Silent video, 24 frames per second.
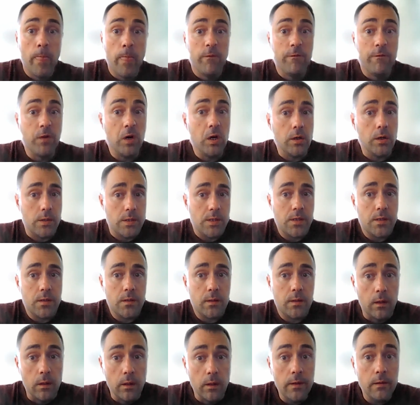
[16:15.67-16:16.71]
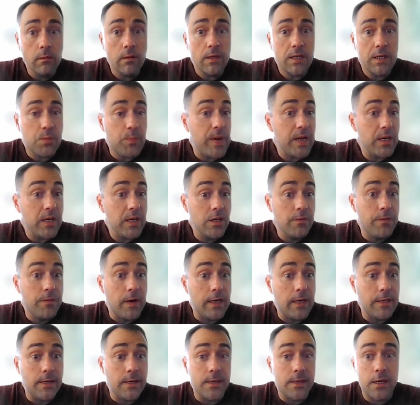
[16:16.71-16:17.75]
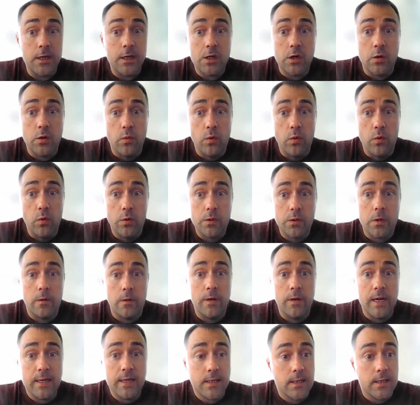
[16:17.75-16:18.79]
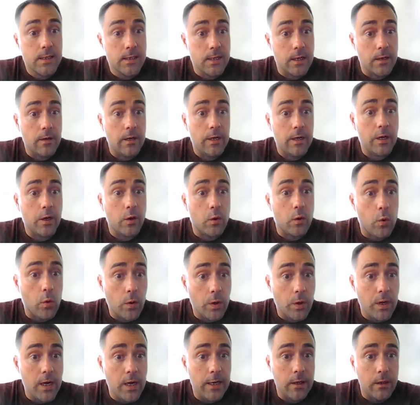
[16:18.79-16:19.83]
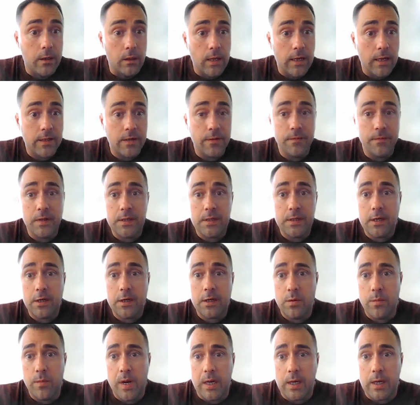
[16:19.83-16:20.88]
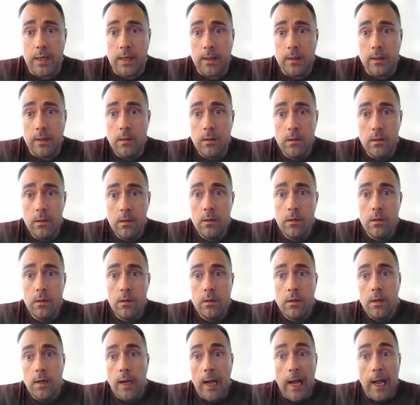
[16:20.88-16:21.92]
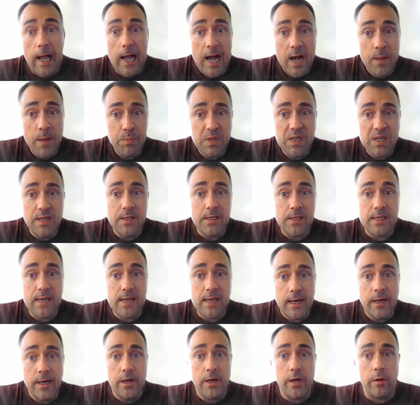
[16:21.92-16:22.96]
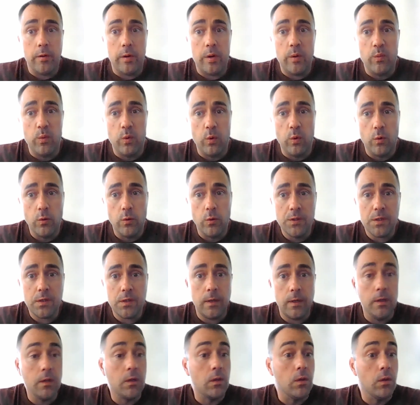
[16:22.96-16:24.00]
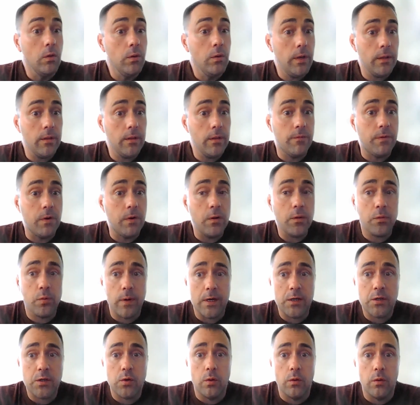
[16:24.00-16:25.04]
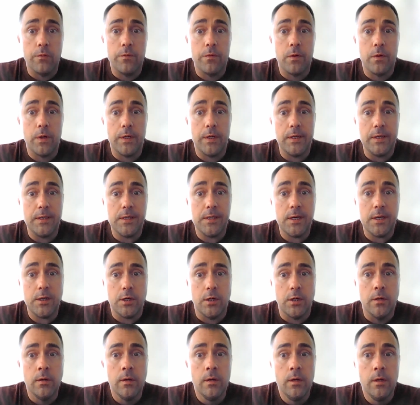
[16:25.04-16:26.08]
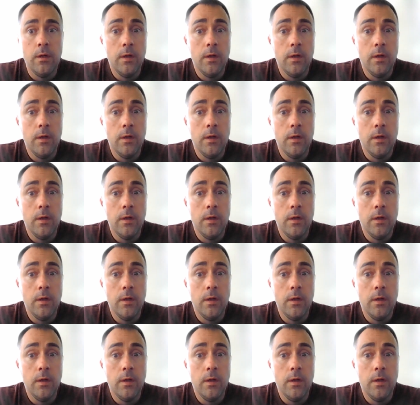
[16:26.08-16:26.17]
First, clearly specified decision rules are necessary to coordinate collective decision-making. Absent secondary rules, including the vote threshold for a decision,